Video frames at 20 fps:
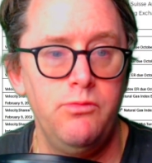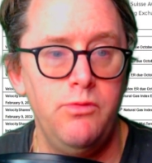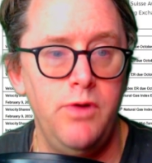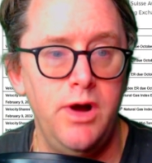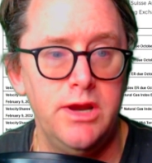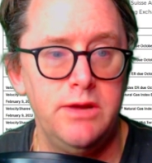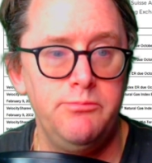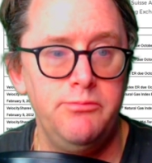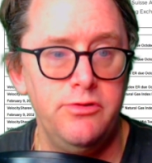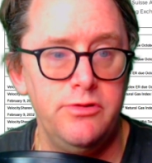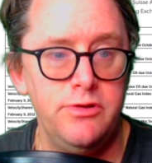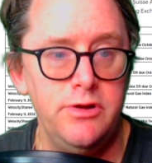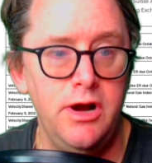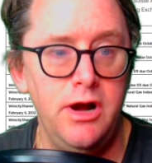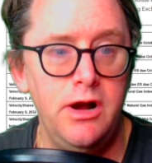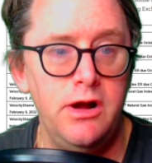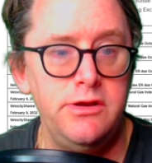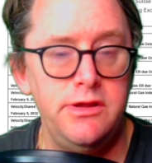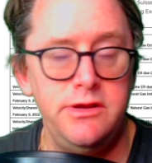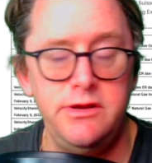want to put
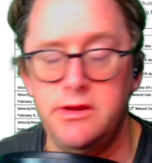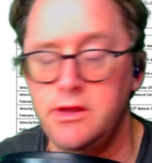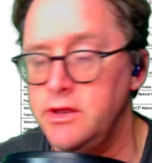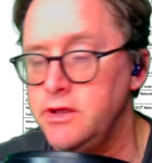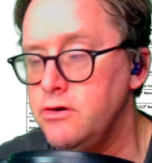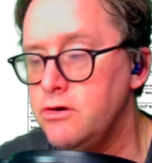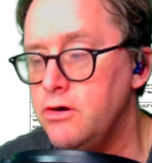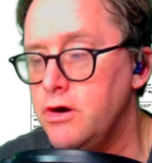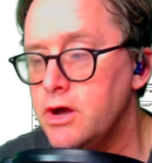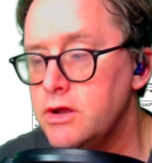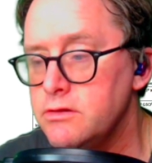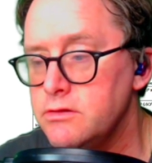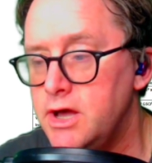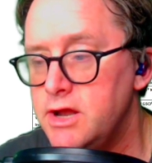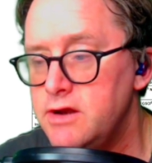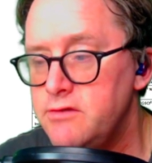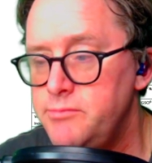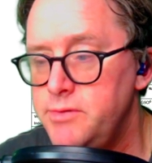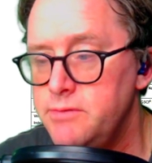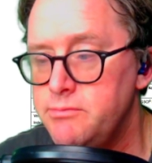on, and it caught a
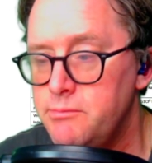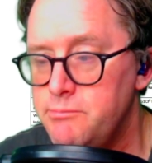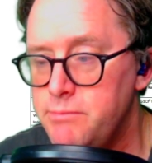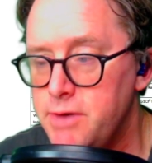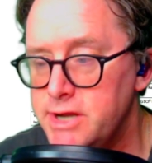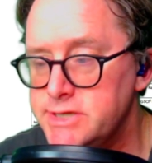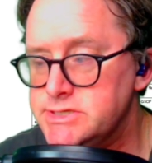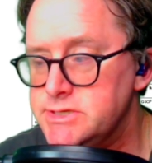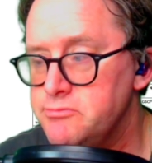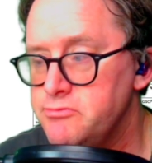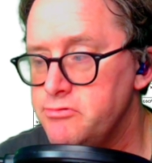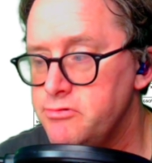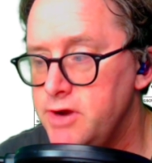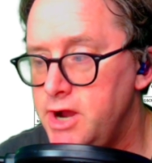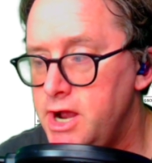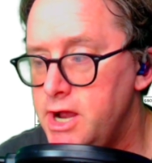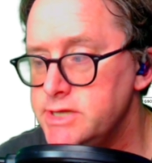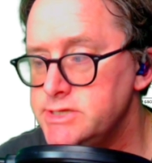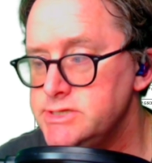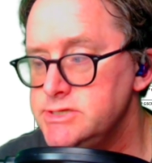lot of people by
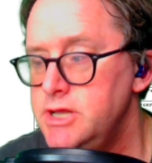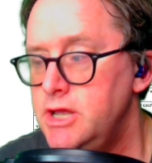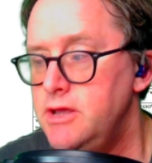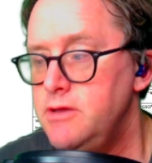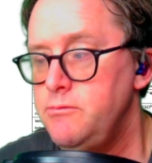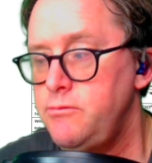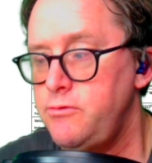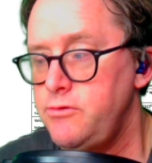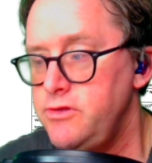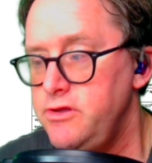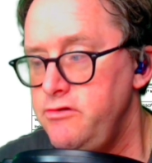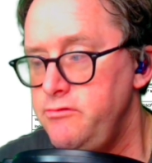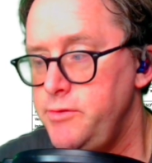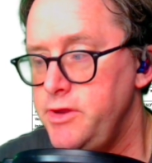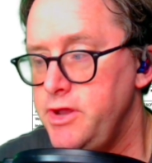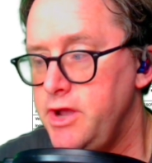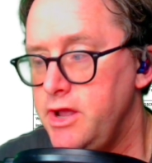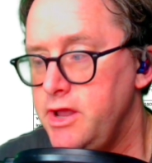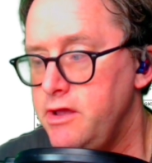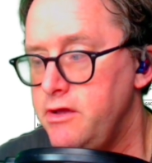surprise. Believe
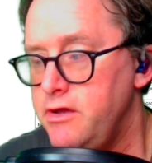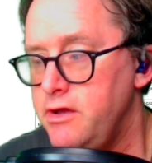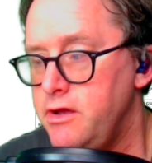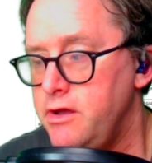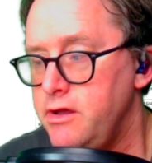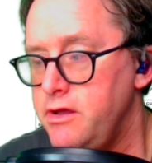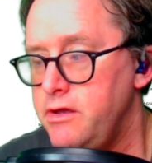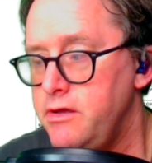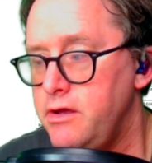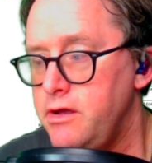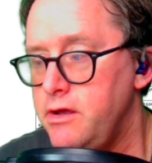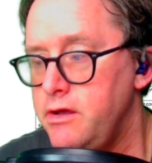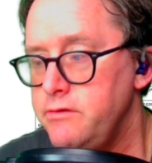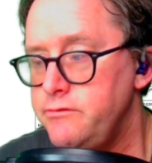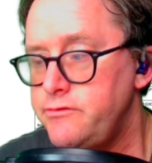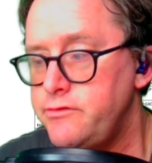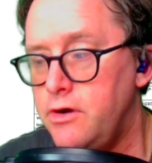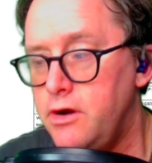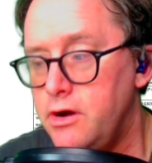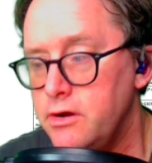me, I
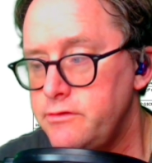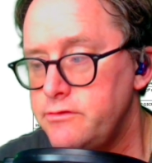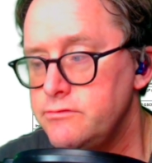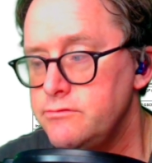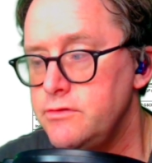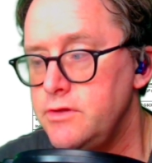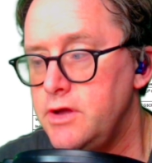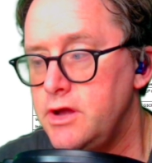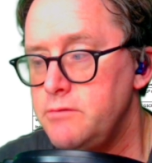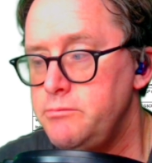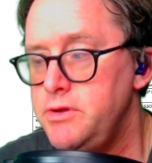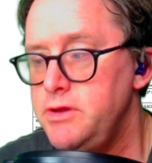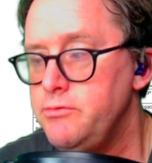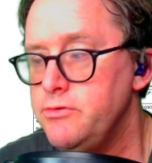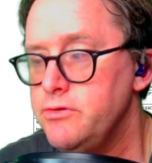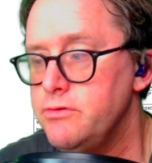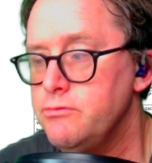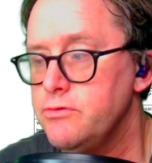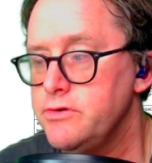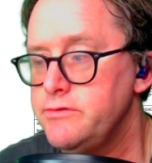talked to a lot of
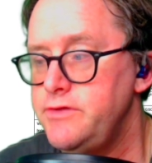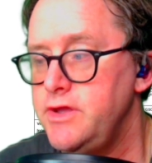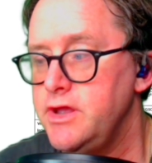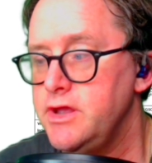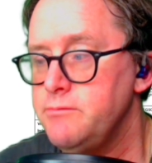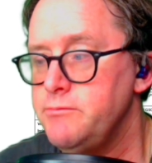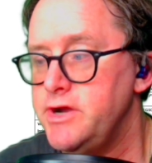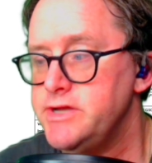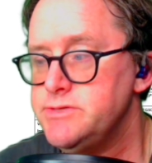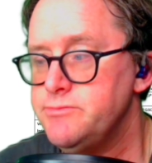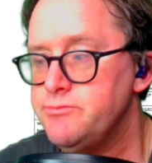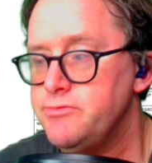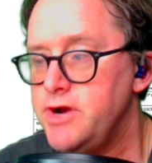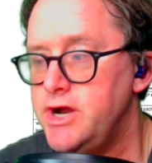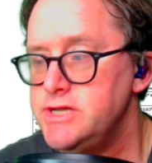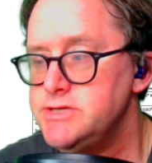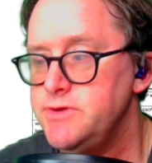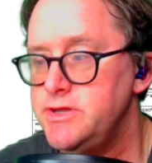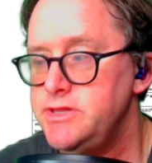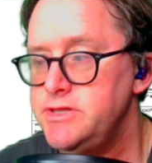people that were taken by
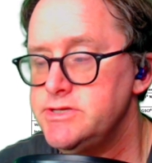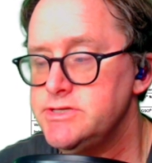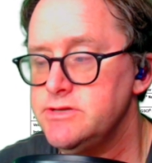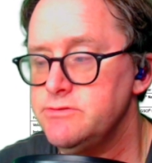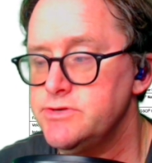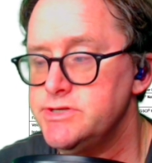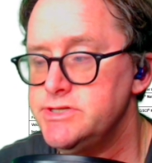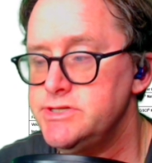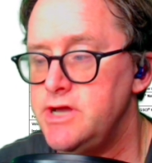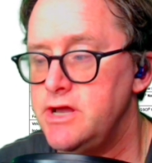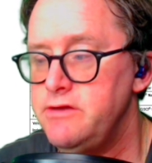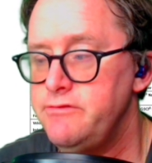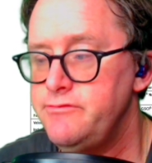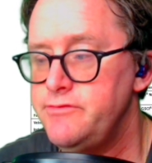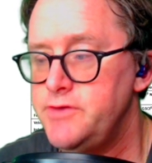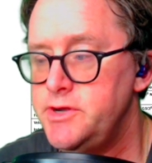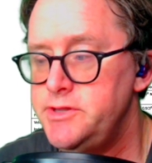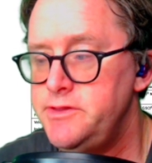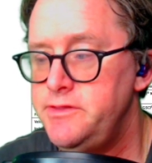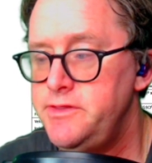surprise by this, and it was not a
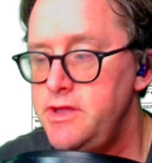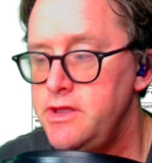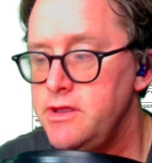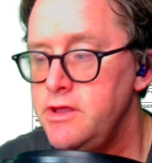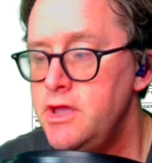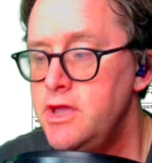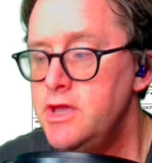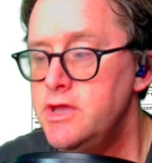fun thing.